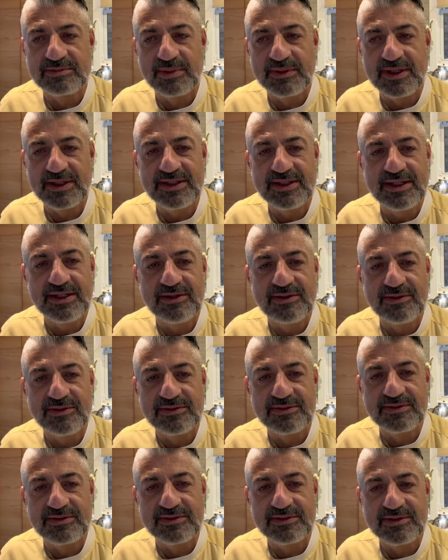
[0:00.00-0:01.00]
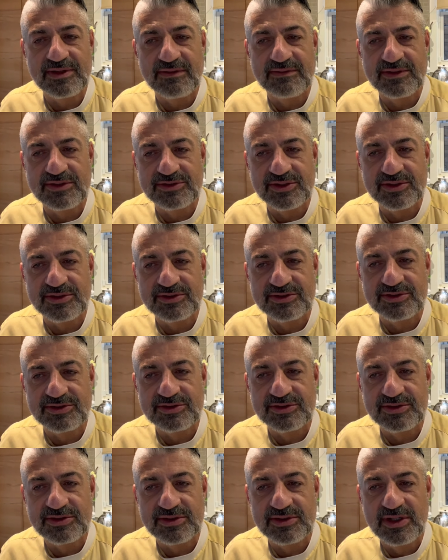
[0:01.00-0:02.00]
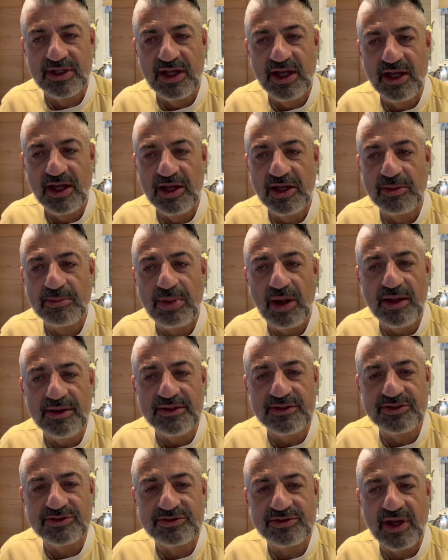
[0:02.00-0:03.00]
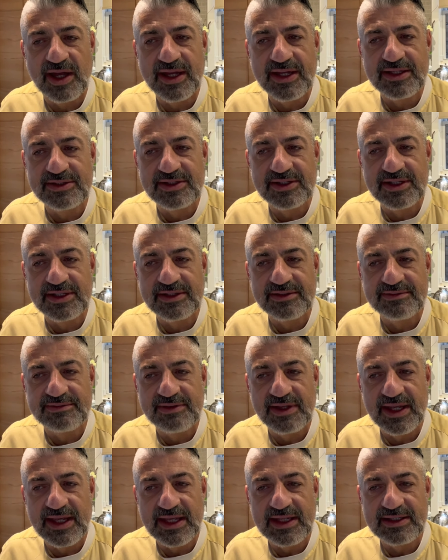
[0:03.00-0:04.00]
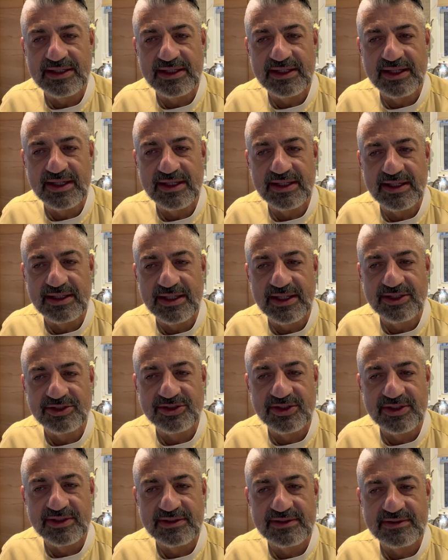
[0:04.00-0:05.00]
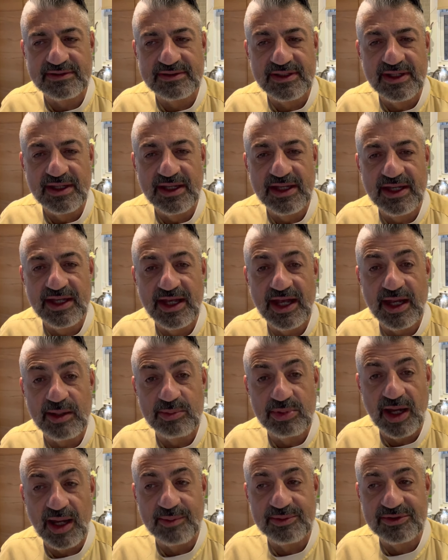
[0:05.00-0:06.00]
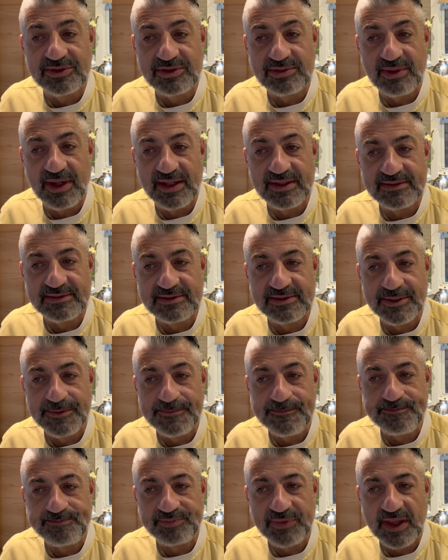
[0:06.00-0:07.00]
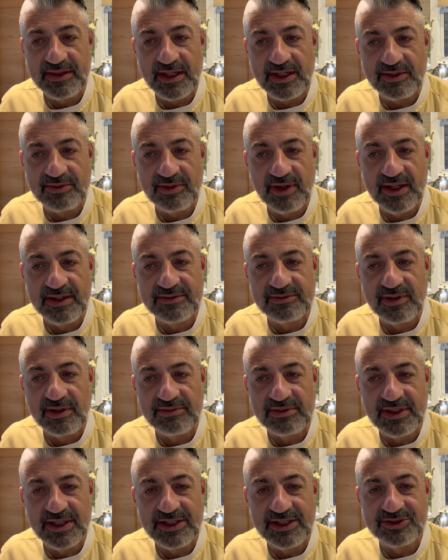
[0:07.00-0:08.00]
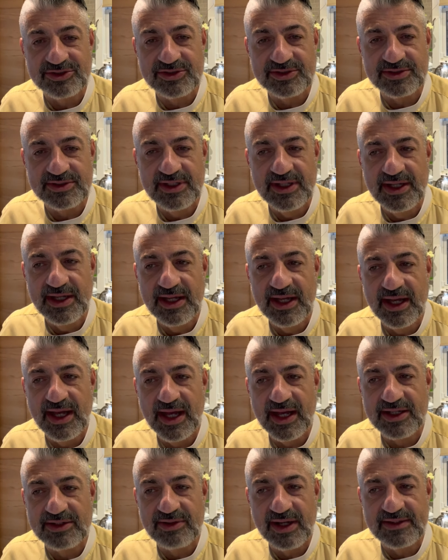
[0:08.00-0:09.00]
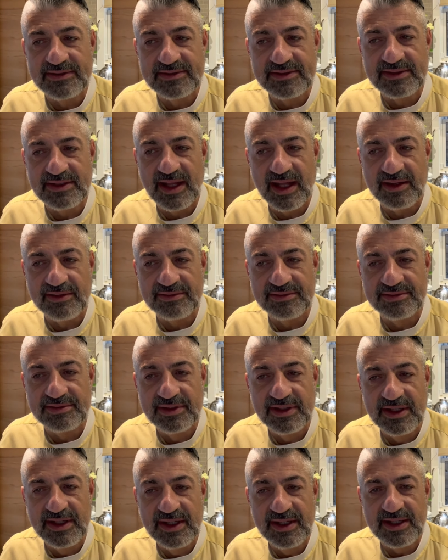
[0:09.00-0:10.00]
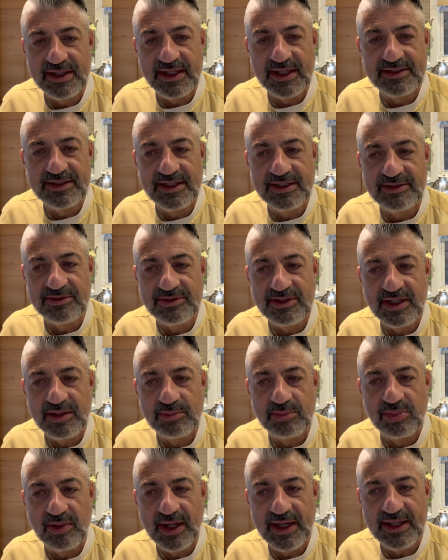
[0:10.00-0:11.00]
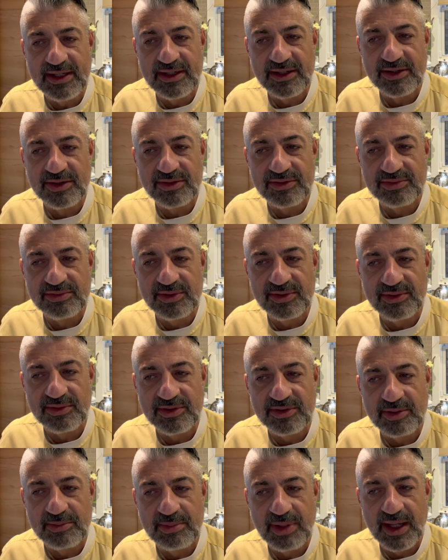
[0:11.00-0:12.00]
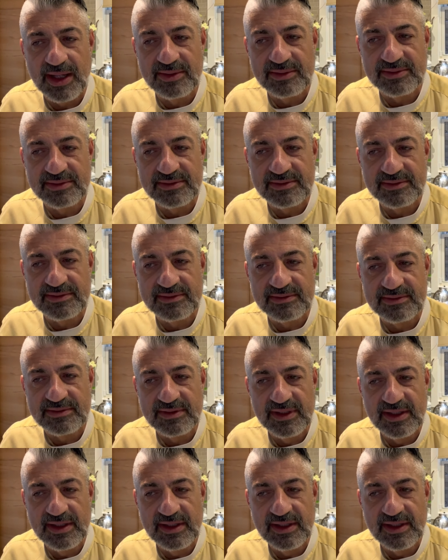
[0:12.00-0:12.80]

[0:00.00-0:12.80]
by the leaders of the church. Paul is trying to convey to the Galatians, and perhaps to us, that Christ's revelation and Christ's love continually break through the bounds